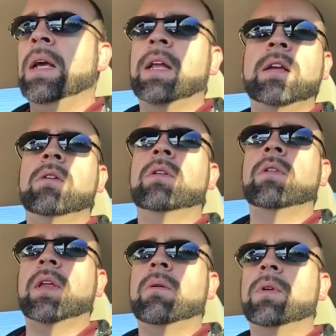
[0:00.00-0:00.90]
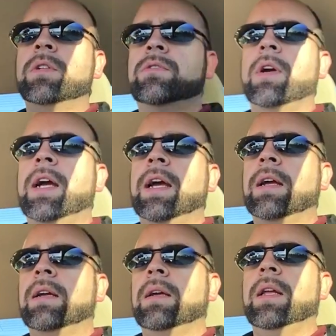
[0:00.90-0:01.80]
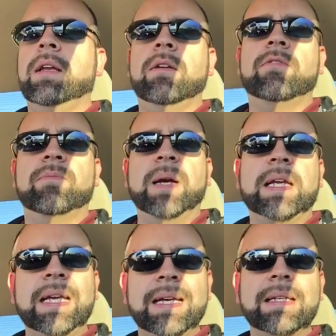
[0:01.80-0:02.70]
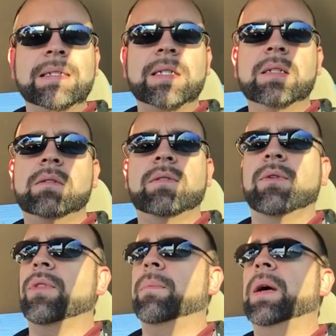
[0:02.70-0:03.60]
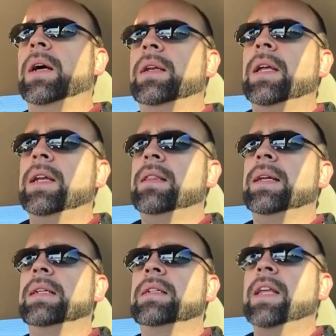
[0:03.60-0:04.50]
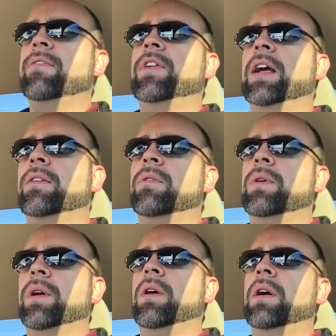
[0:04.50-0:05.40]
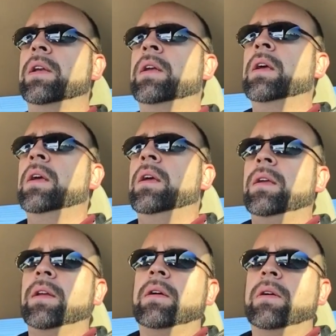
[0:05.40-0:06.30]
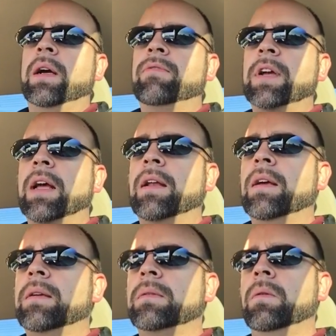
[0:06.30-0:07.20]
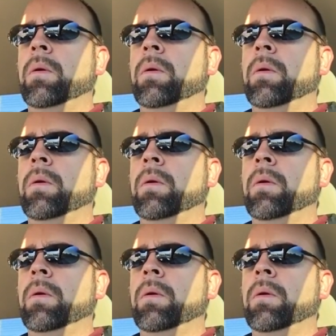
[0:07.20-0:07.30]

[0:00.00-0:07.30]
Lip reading: And I don't know that I want to drag any of my kids through the mud, anything that they've got going on. You know, I've got a